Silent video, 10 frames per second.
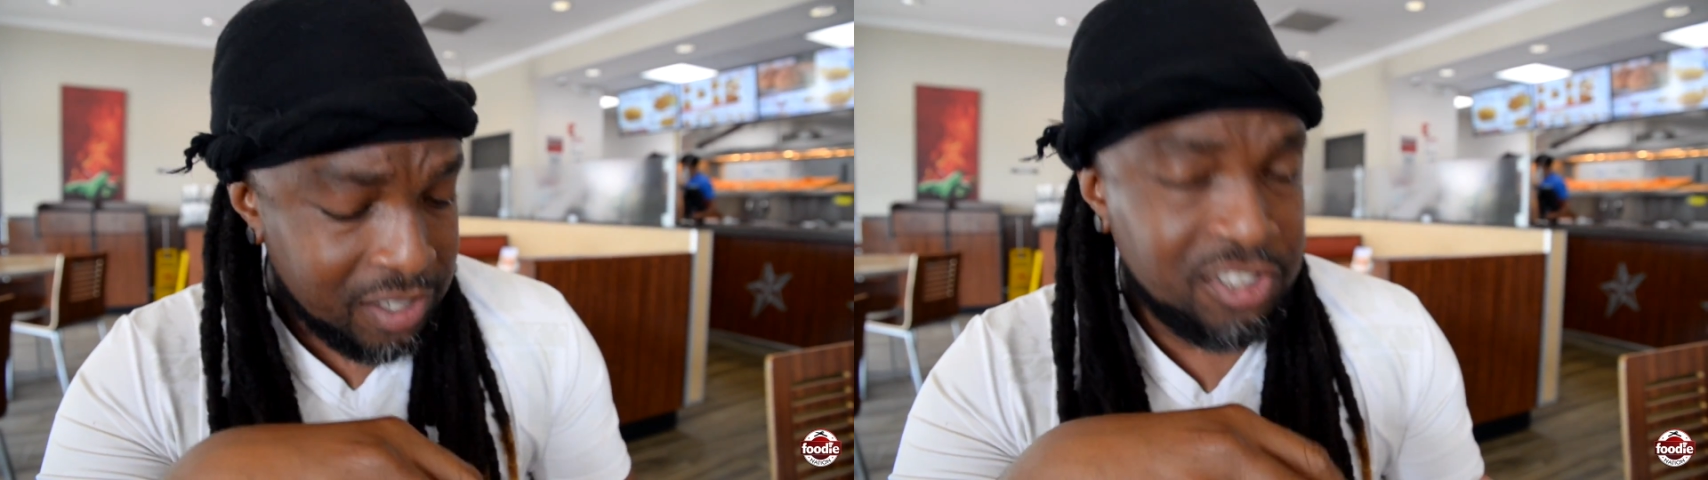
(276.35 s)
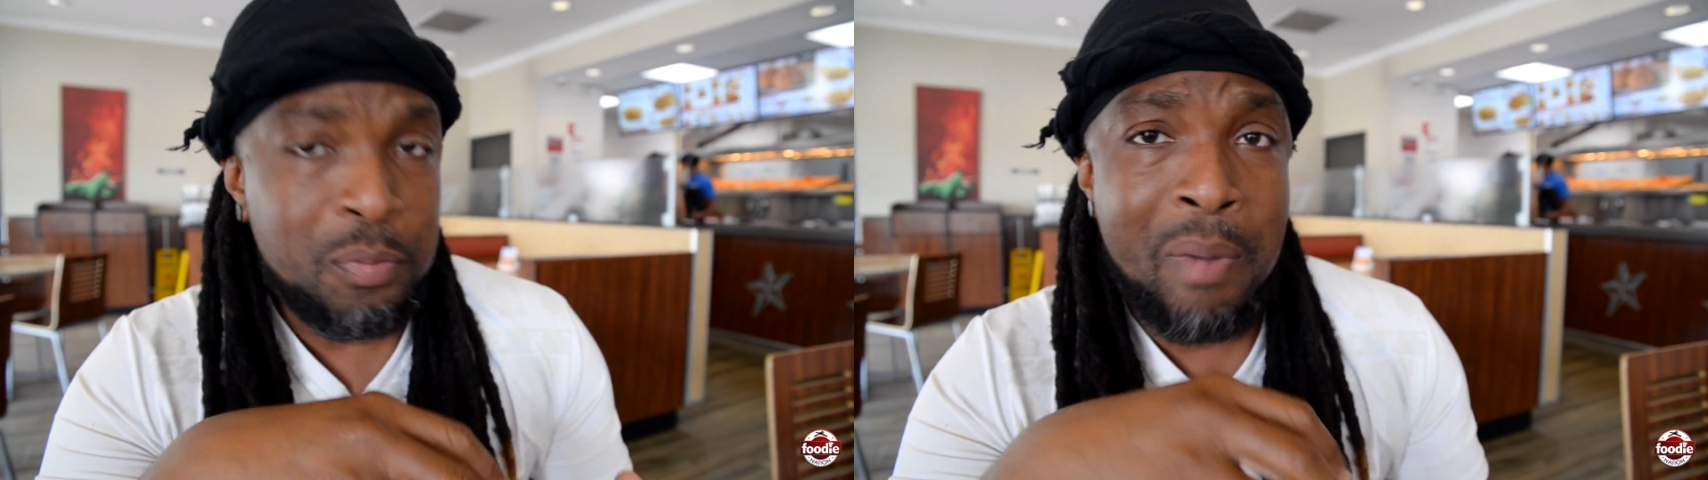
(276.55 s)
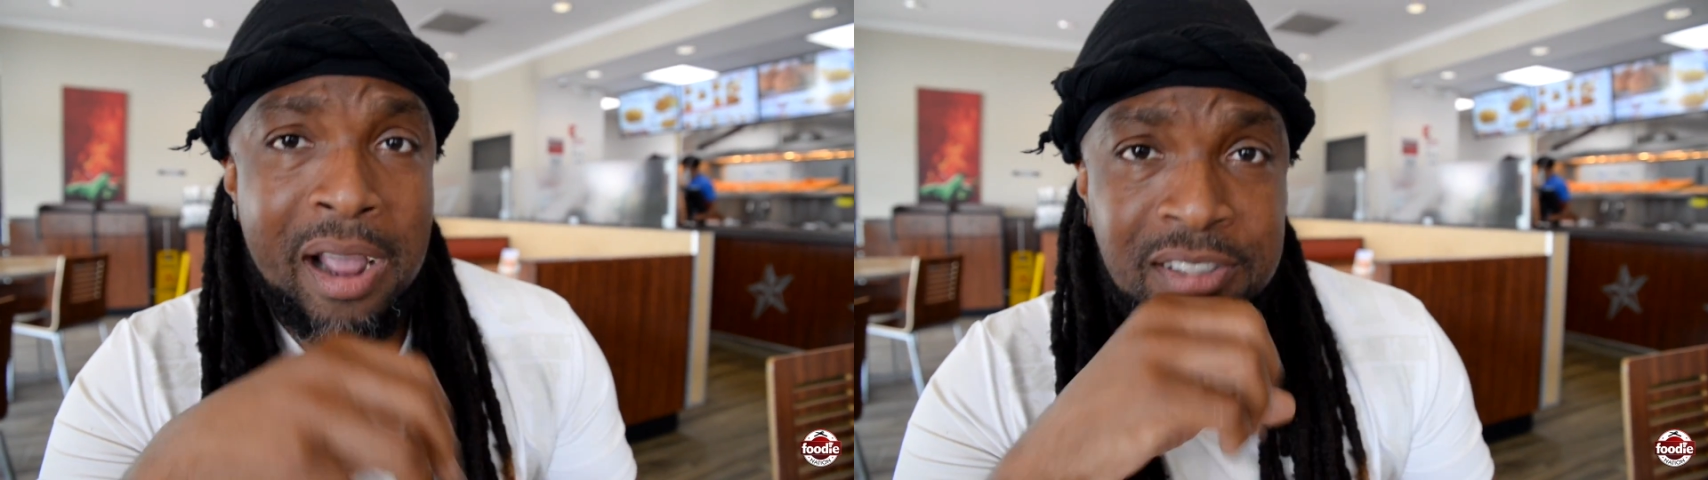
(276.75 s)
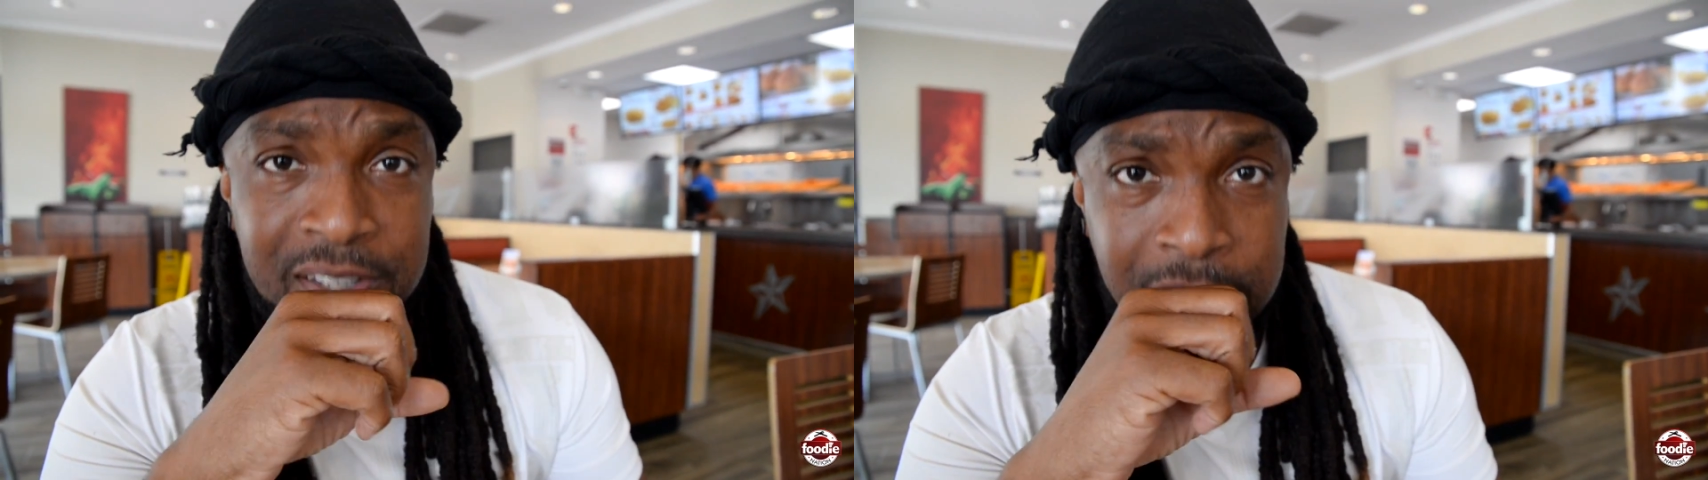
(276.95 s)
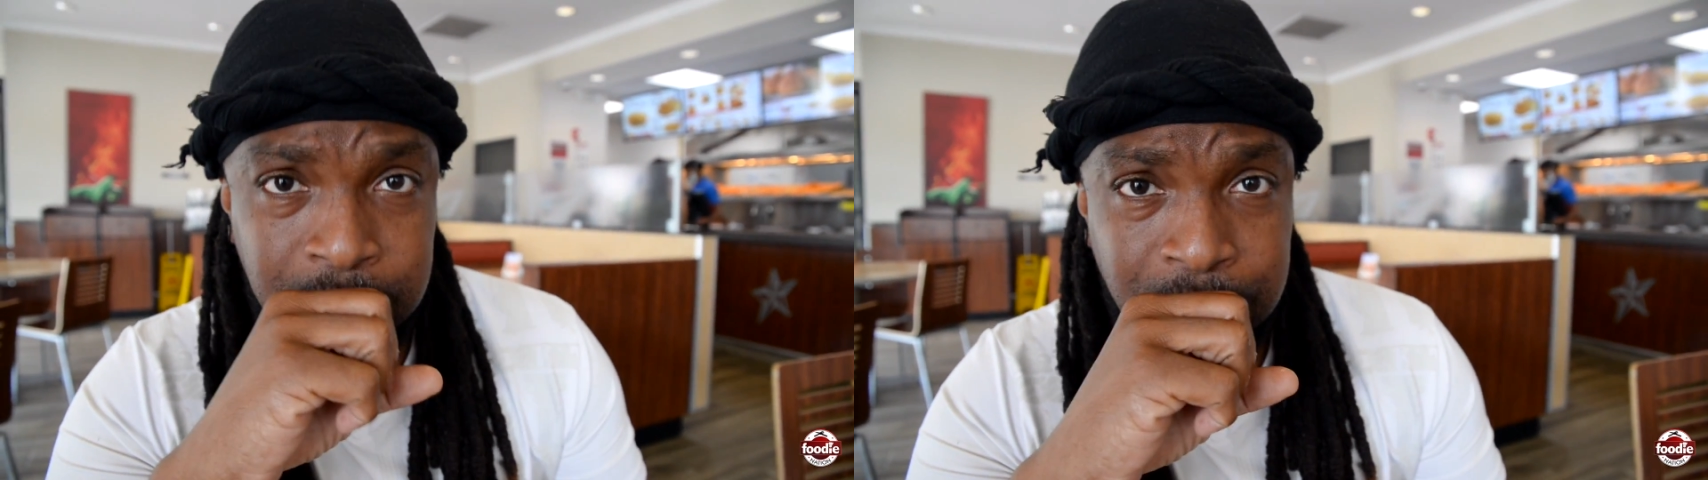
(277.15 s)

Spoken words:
it's spicy.